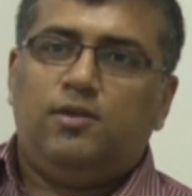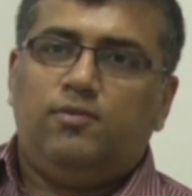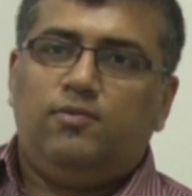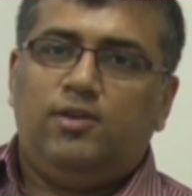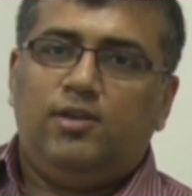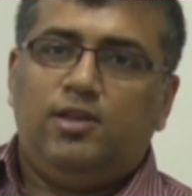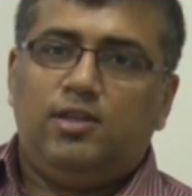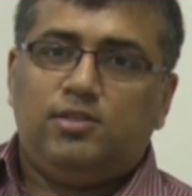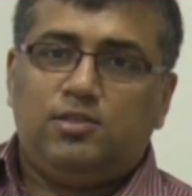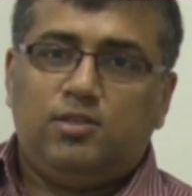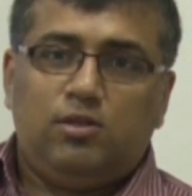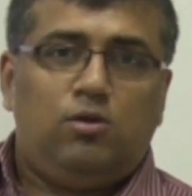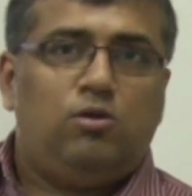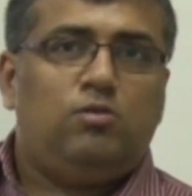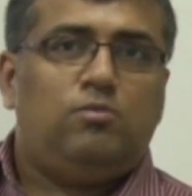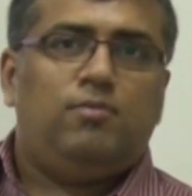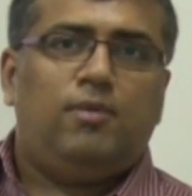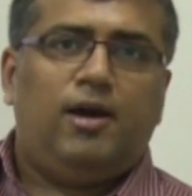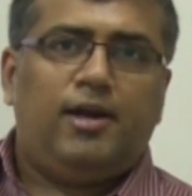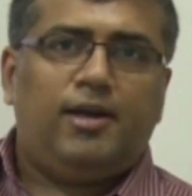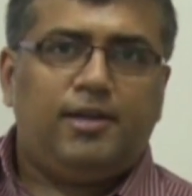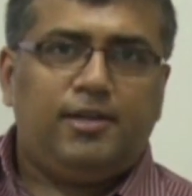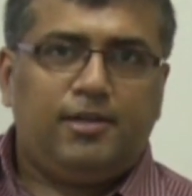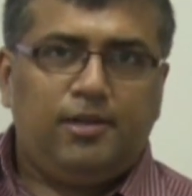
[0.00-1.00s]
I feel it's a good
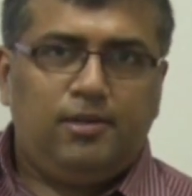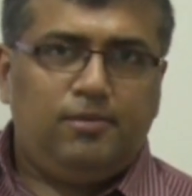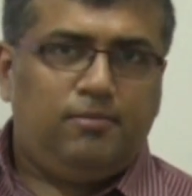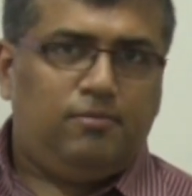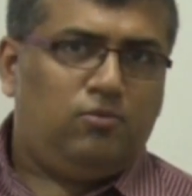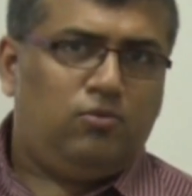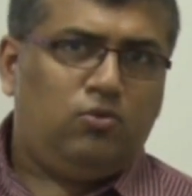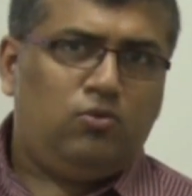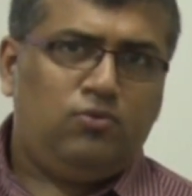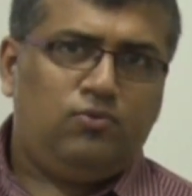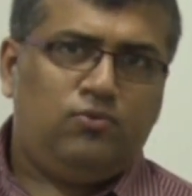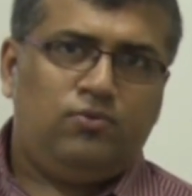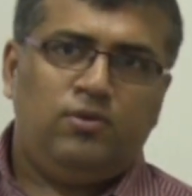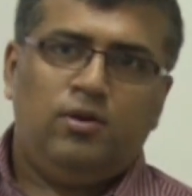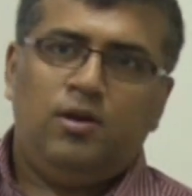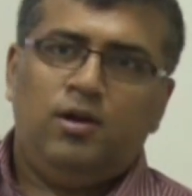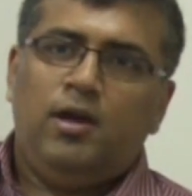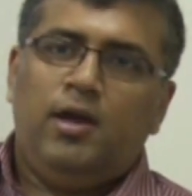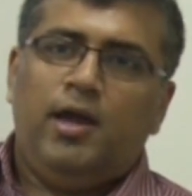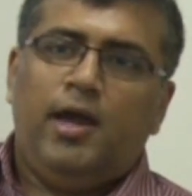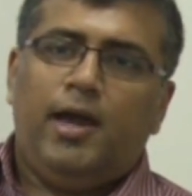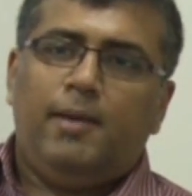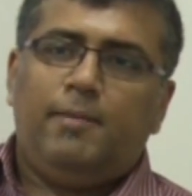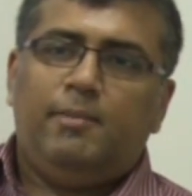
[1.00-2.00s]
marketing move?
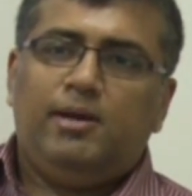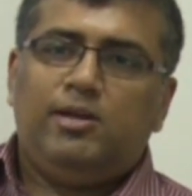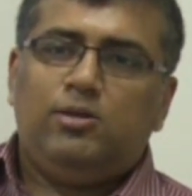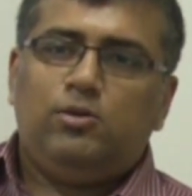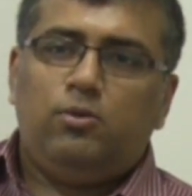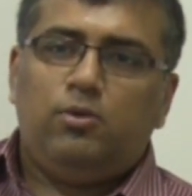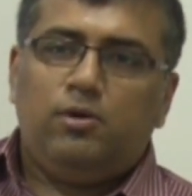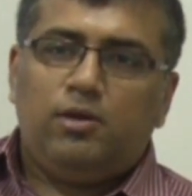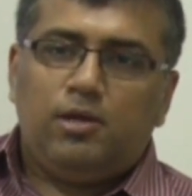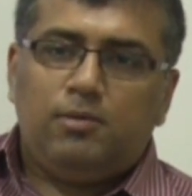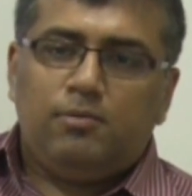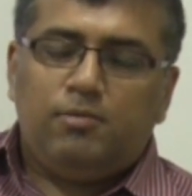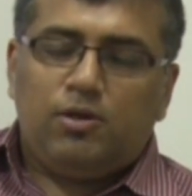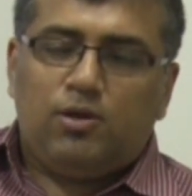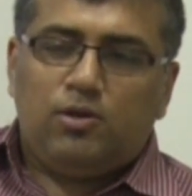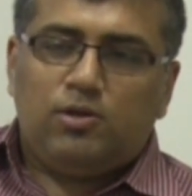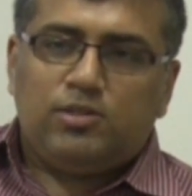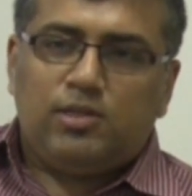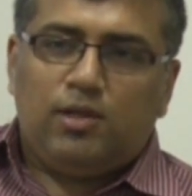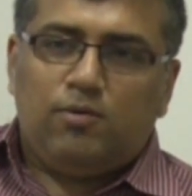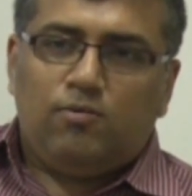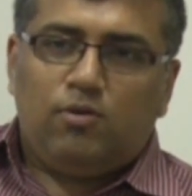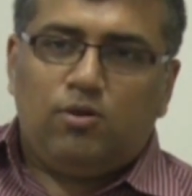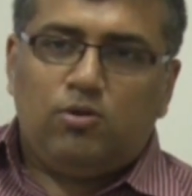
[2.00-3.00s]
Am I doing it
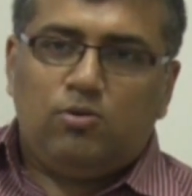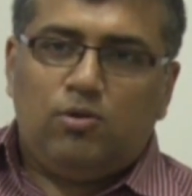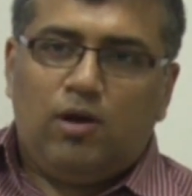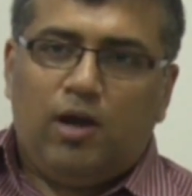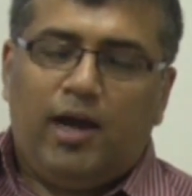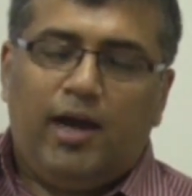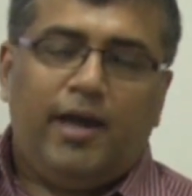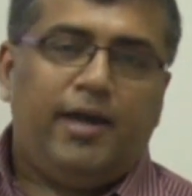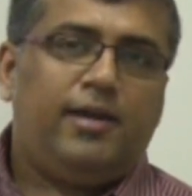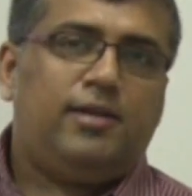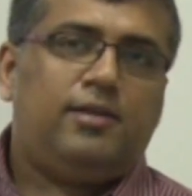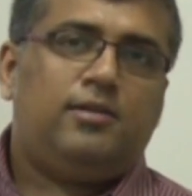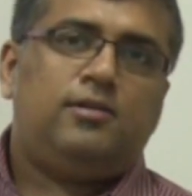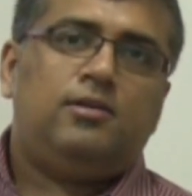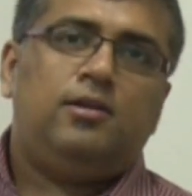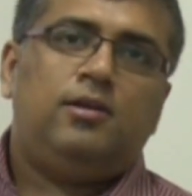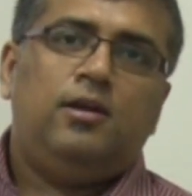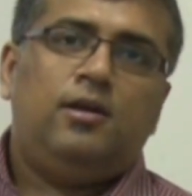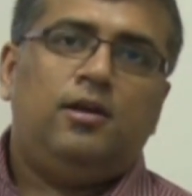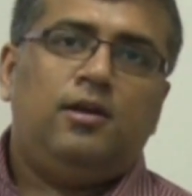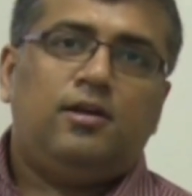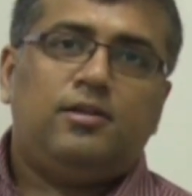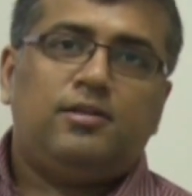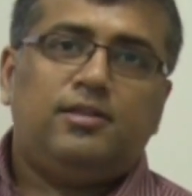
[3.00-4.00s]
because I want to hire
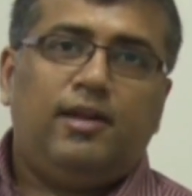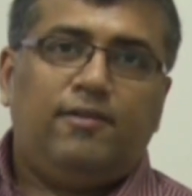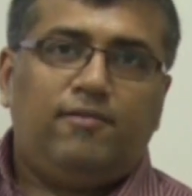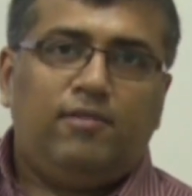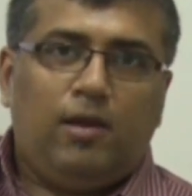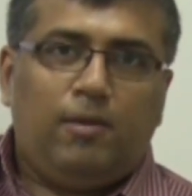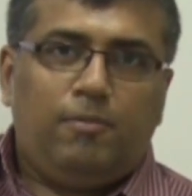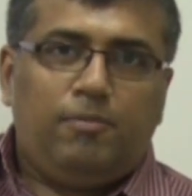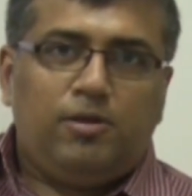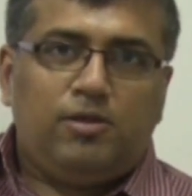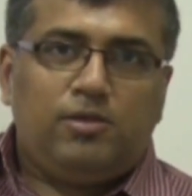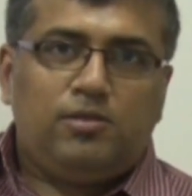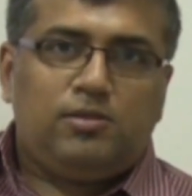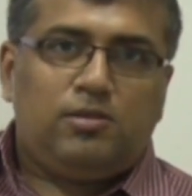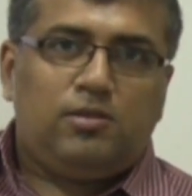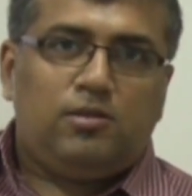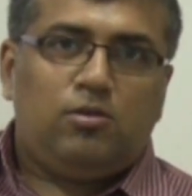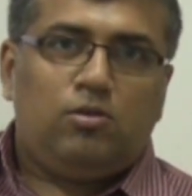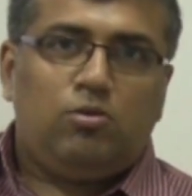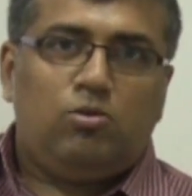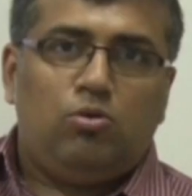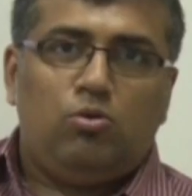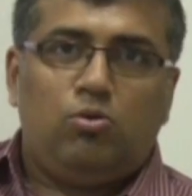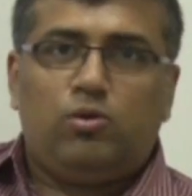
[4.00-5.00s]
developers
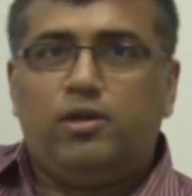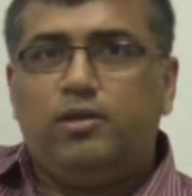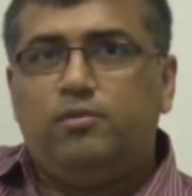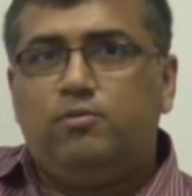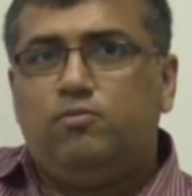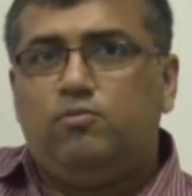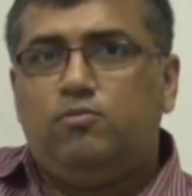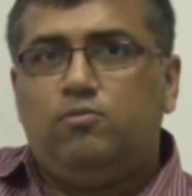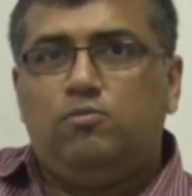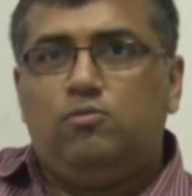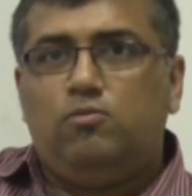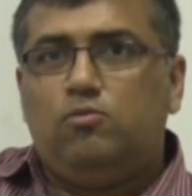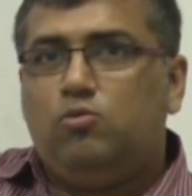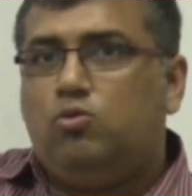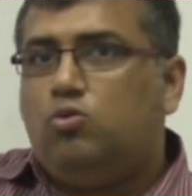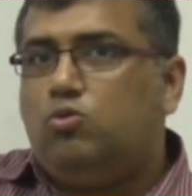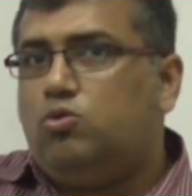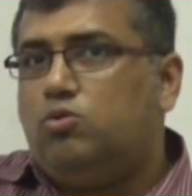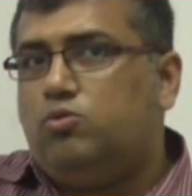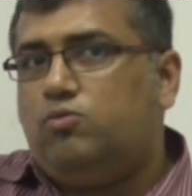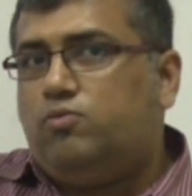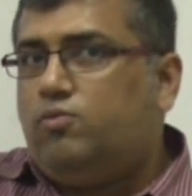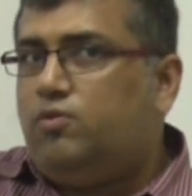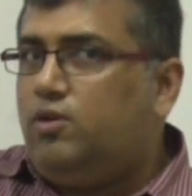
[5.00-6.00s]
who
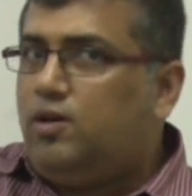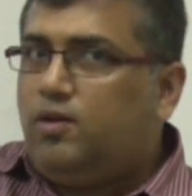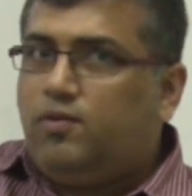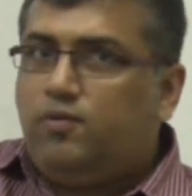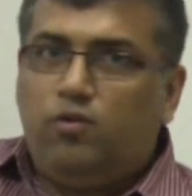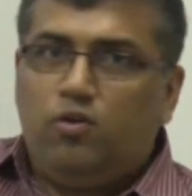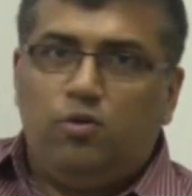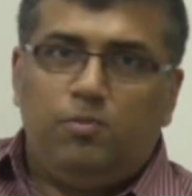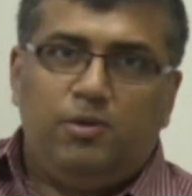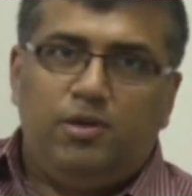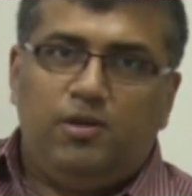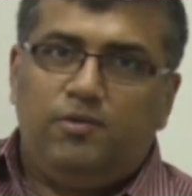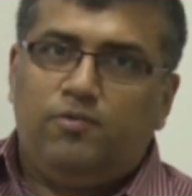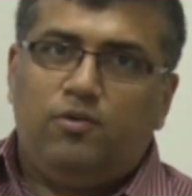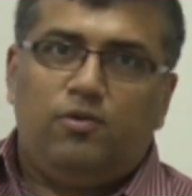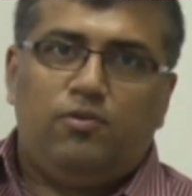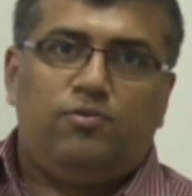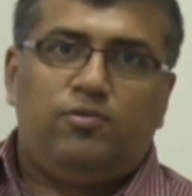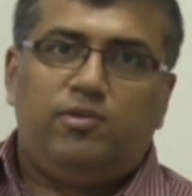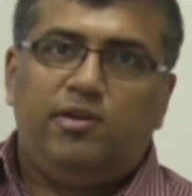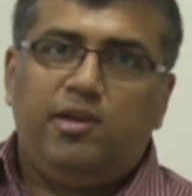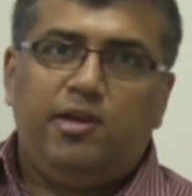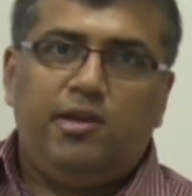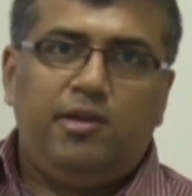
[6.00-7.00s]
could work for me for
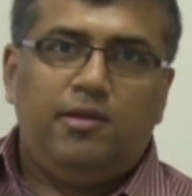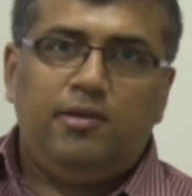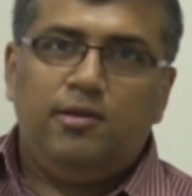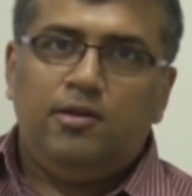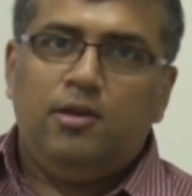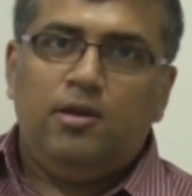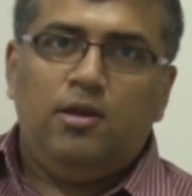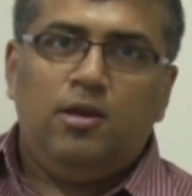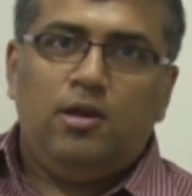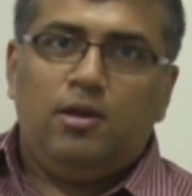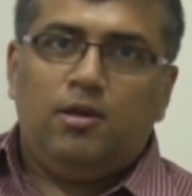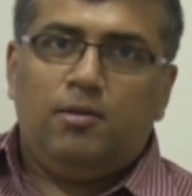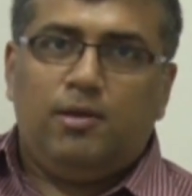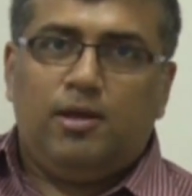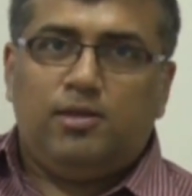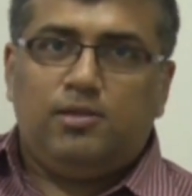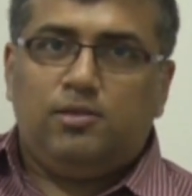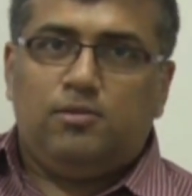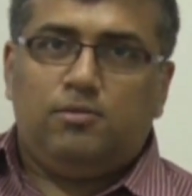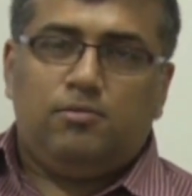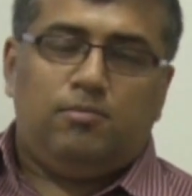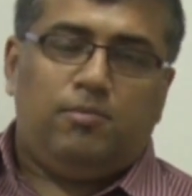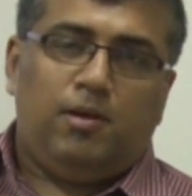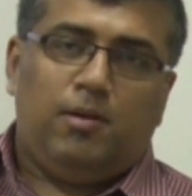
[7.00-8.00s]
free
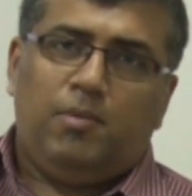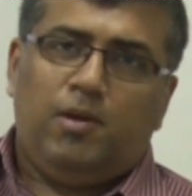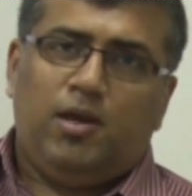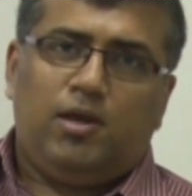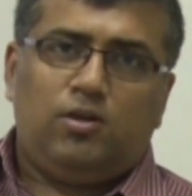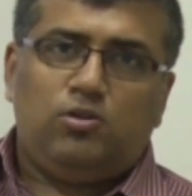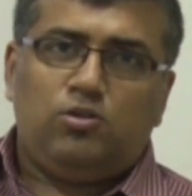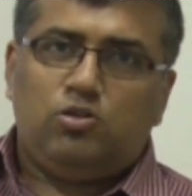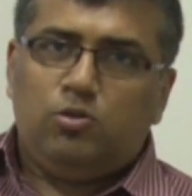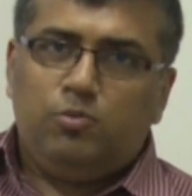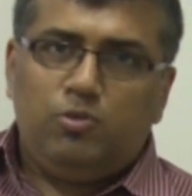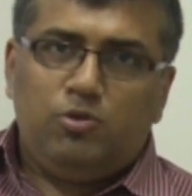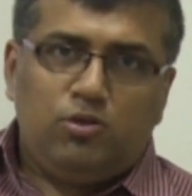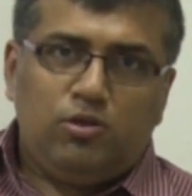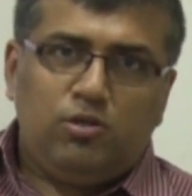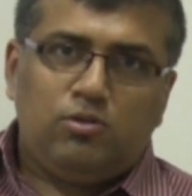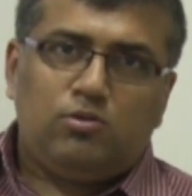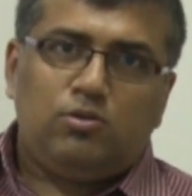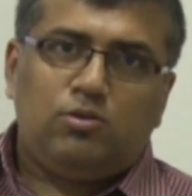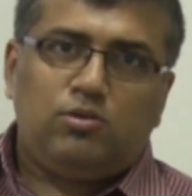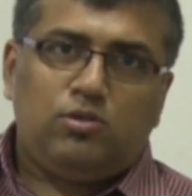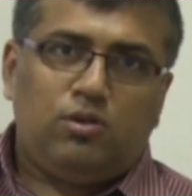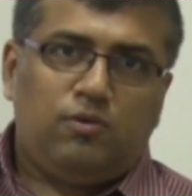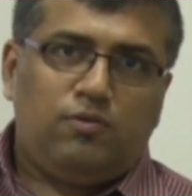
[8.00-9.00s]
by contributing
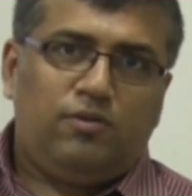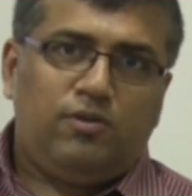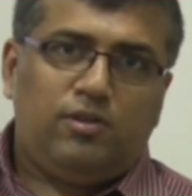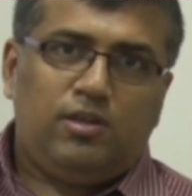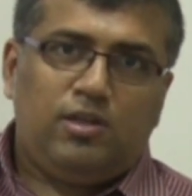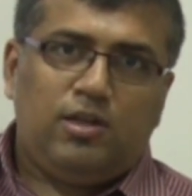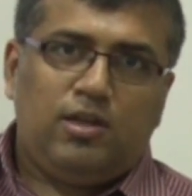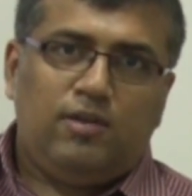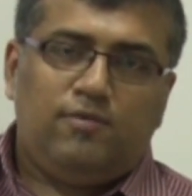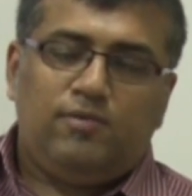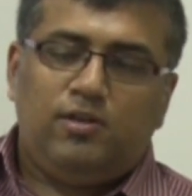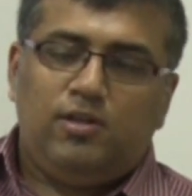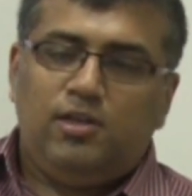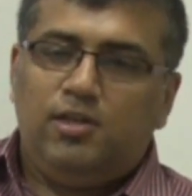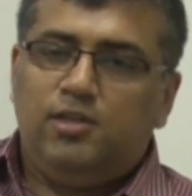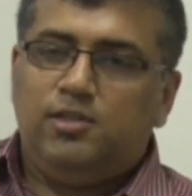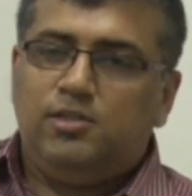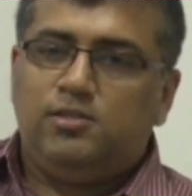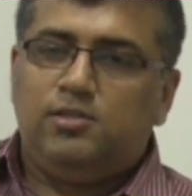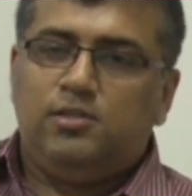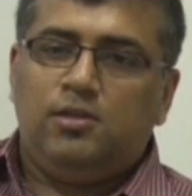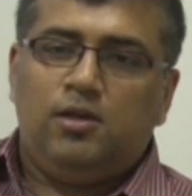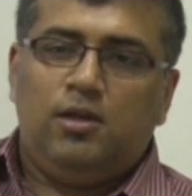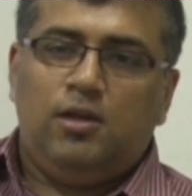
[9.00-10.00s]
to the software that I've
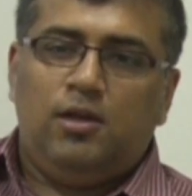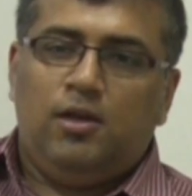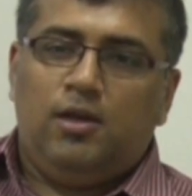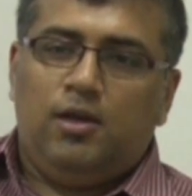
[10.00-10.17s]
released?